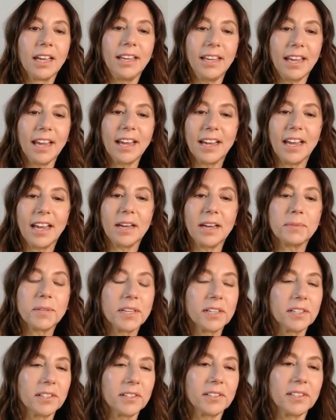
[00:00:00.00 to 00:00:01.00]
Yeah,
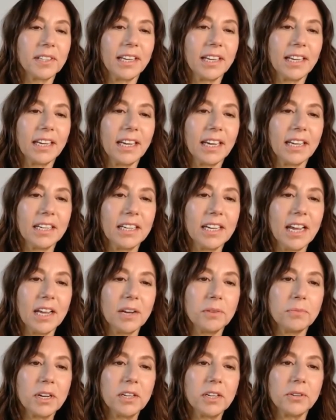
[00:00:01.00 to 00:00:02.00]
absolutely. And
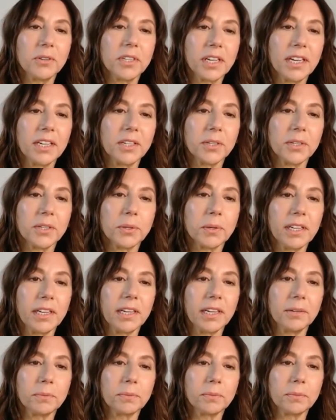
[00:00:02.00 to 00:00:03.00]
and what you say is
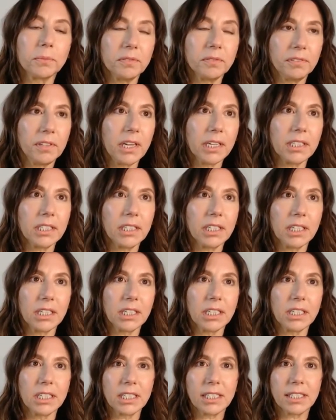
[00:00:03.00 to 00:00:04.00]
really reflected
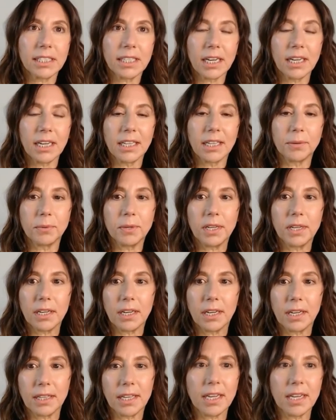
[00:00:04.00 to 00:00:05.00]
in a study that we
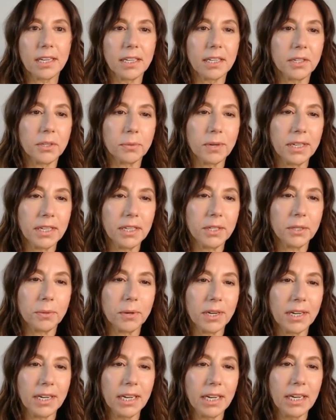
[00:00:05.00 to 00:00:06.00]
did at the end of
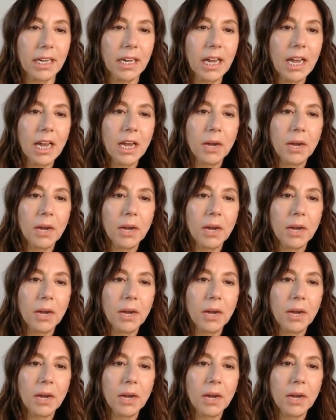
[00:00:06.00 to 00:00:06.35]
2020.